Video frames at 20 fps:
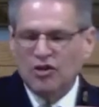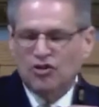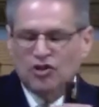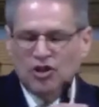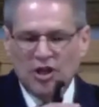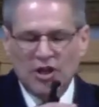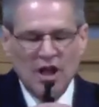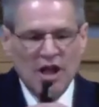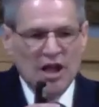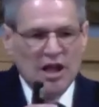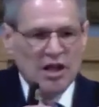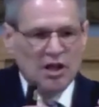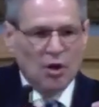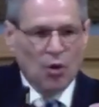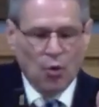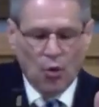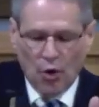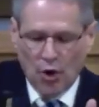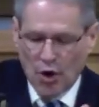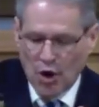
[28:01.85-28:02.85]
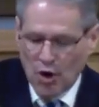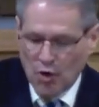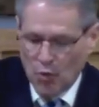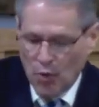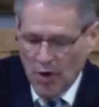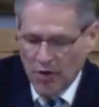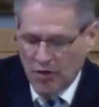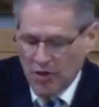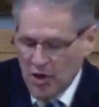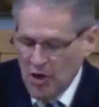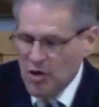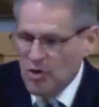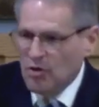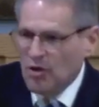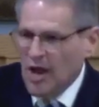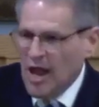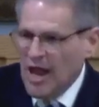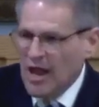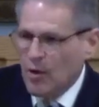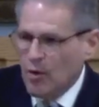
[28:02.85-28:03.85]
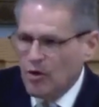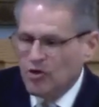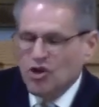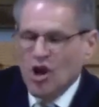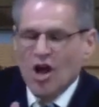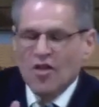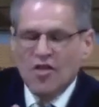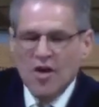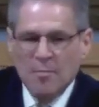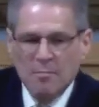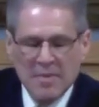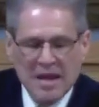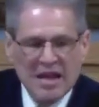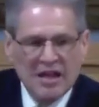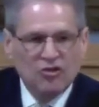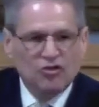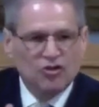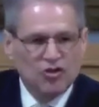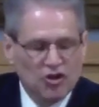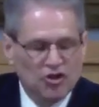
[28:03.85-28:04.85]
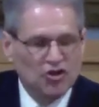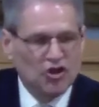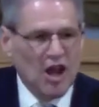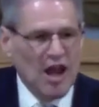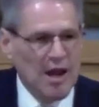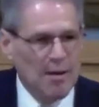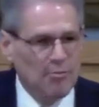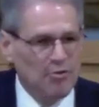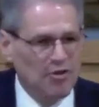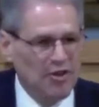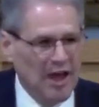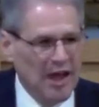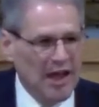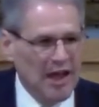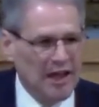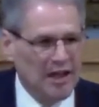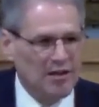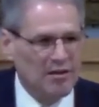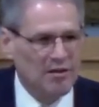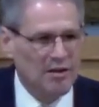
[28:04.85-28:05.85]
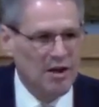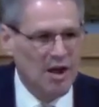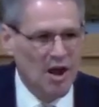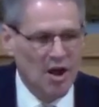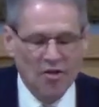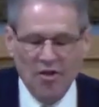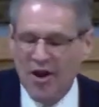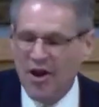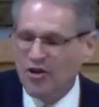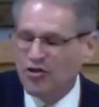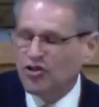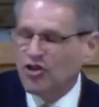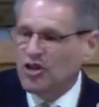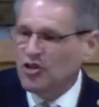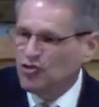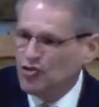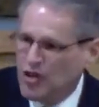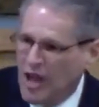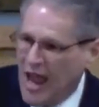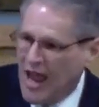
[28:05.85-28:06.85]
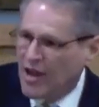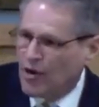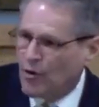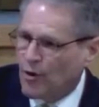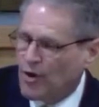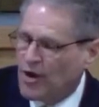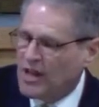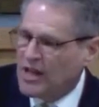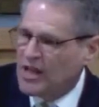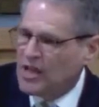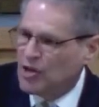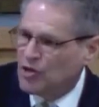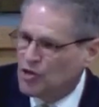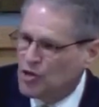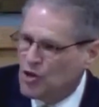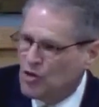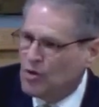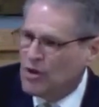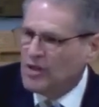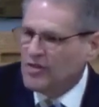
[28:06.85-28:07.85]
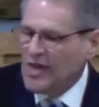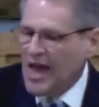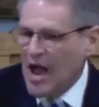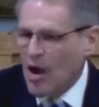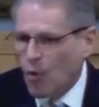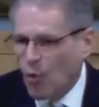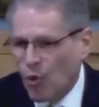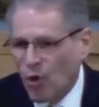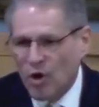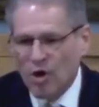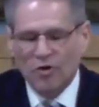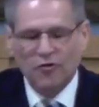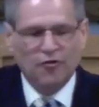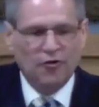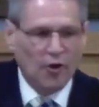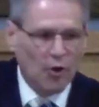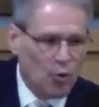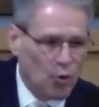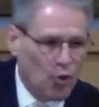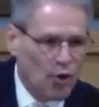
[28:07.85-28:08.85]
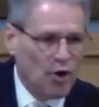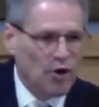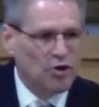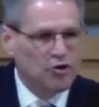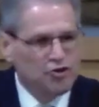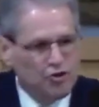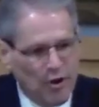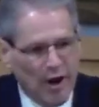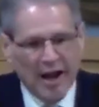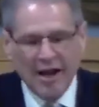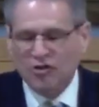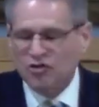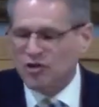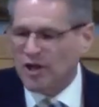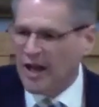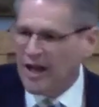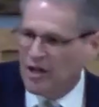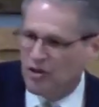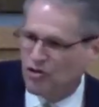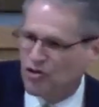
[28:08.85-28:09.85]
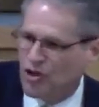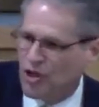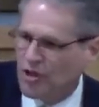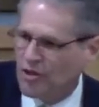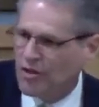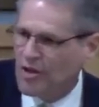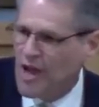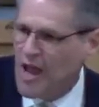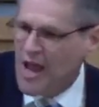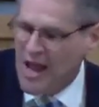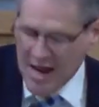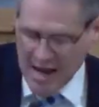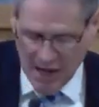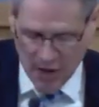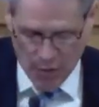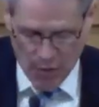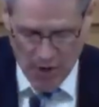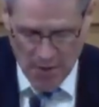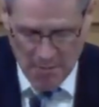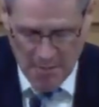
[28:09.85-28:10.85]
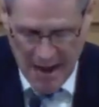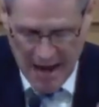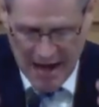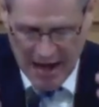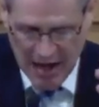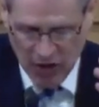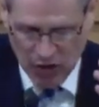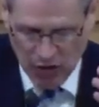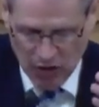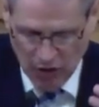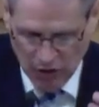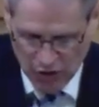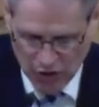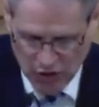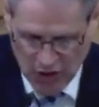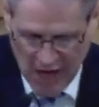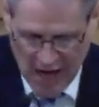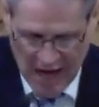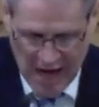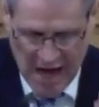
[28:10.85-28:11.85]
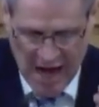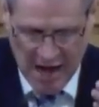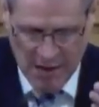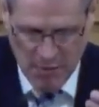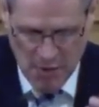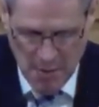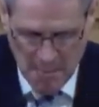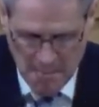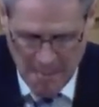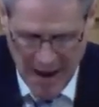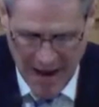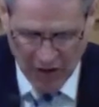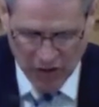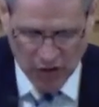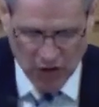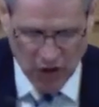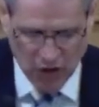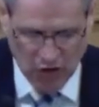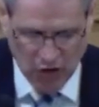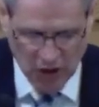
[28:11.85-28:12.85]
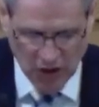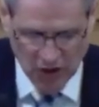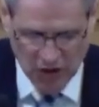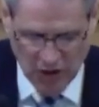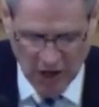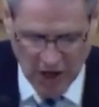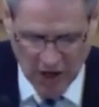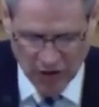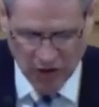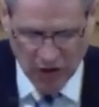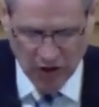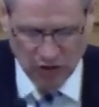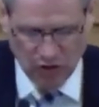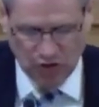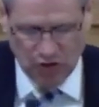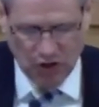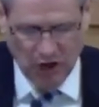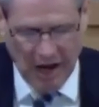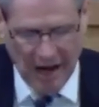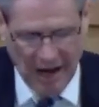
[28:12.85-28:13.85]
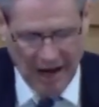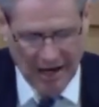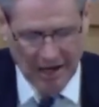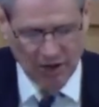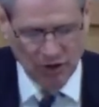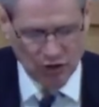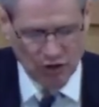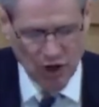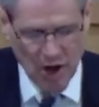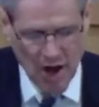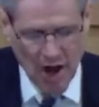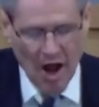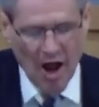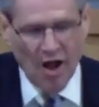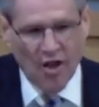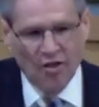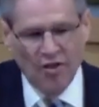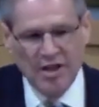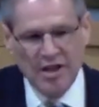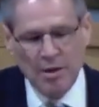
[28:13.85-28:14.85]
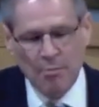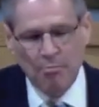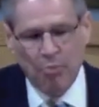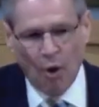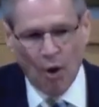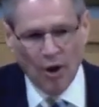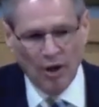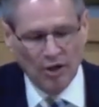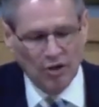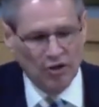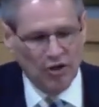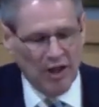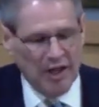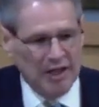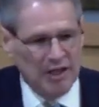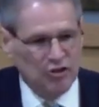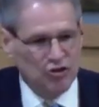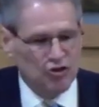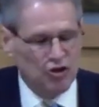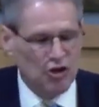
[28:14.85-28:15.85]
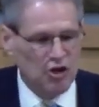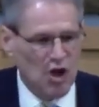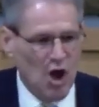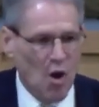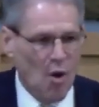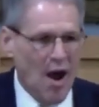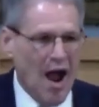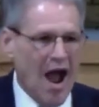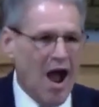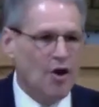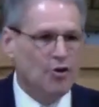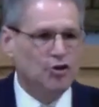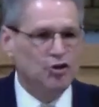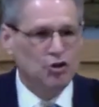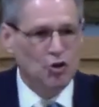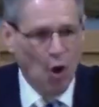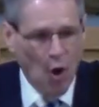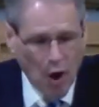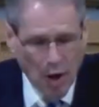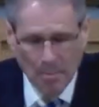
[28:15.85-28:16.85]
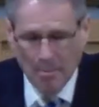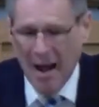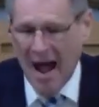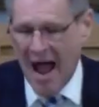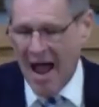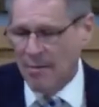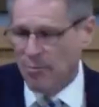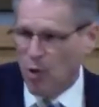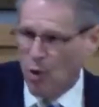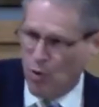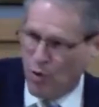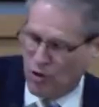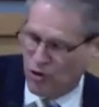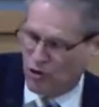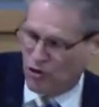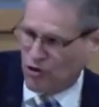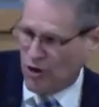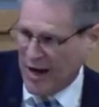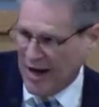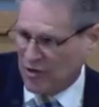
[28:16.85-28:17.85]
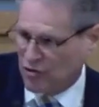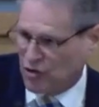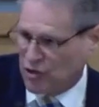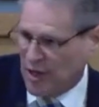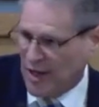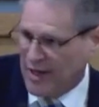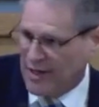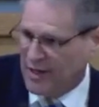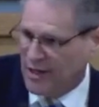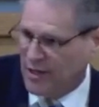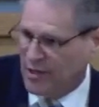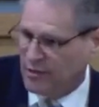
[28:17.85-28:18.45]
it in a word with the new language that means the same thing. There's integrity in doing that word for word translation. It remains the same message, it doesn't change. The important thing is to know how your Bible was translated.